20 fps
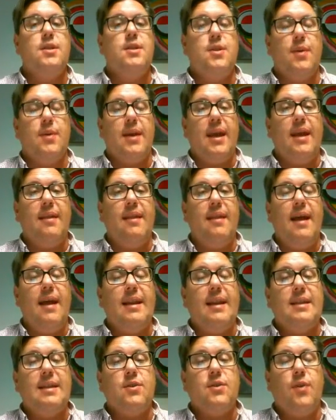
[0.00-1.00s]
So again,
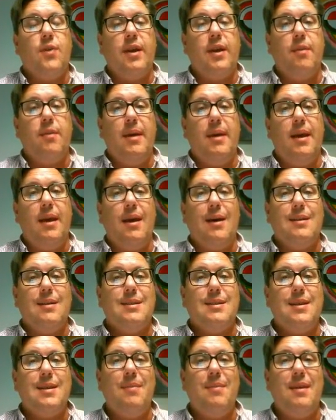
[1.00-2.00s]
that is going to be
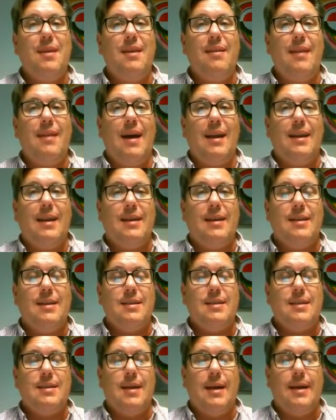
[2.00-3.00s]
on something that
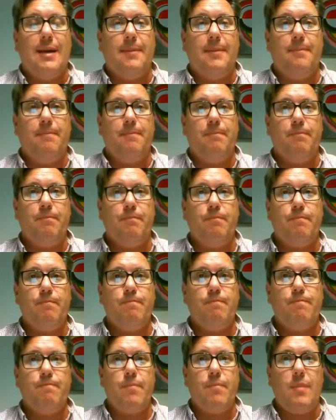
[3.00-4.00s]
is
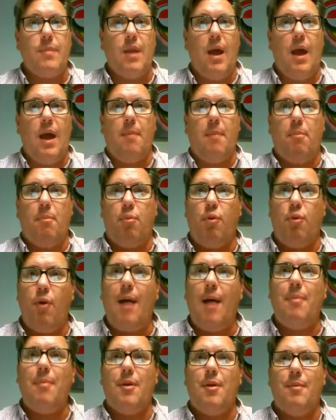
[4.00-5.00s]
a
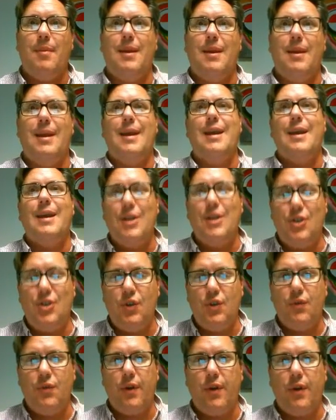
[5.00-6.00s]
problem, an
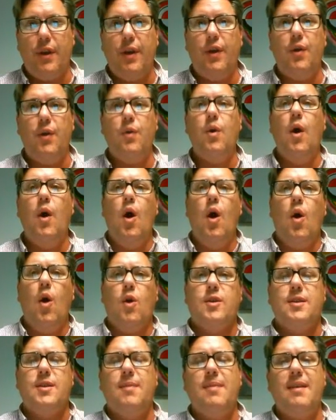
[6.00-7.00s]
issue for you,
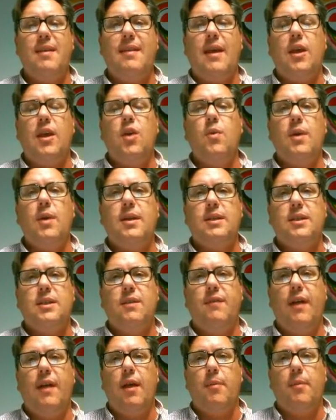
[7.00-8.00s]
or something that you want to
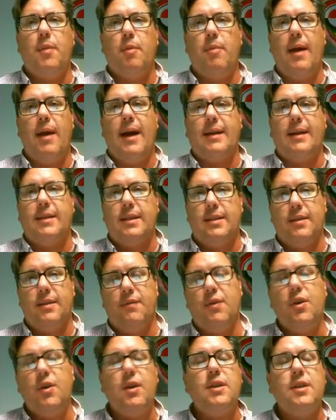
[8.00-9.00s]
develop your practice.
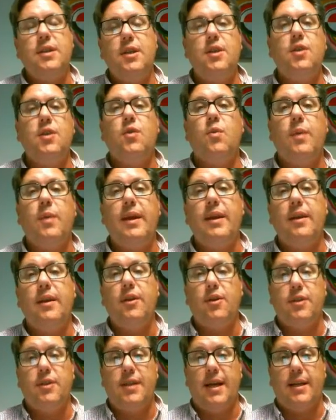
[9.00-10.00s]
If you continue to read
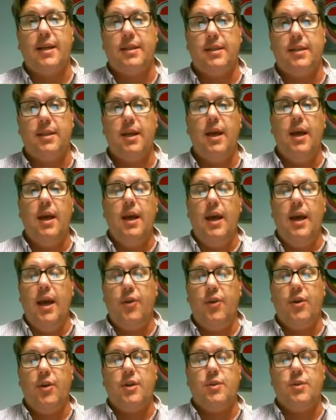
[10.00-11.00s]
in your text,
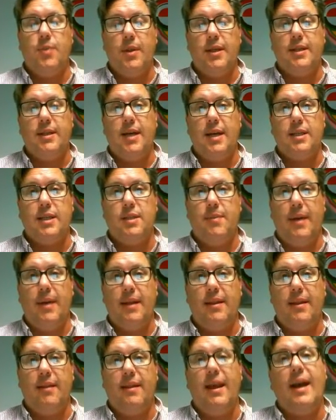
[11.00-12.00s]
Hendricks really talks
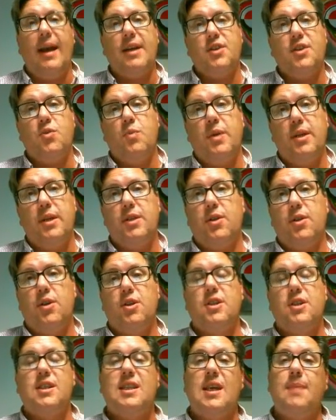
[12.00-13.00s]
about that the action
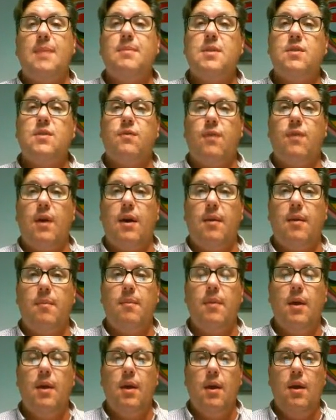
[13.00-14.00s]
research stems
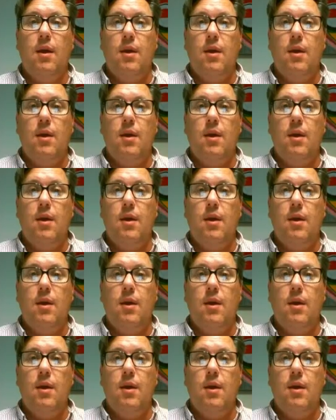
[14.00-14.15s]
from